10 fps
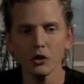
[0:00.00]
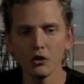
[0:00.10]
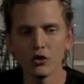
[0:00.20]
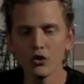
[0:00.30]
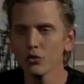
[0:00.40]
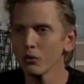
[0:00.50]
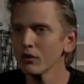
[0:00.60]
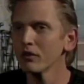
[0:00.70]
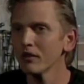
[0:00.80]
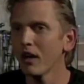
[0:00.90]
you know,
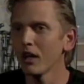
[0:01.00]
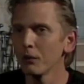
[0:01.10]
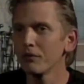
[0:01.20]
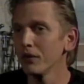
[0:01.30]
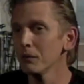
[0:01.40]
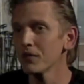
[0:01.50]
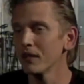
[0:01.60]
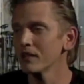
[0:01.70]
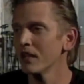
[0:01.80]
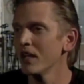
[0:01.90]
usual Hollywood film
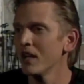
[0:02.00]
sets.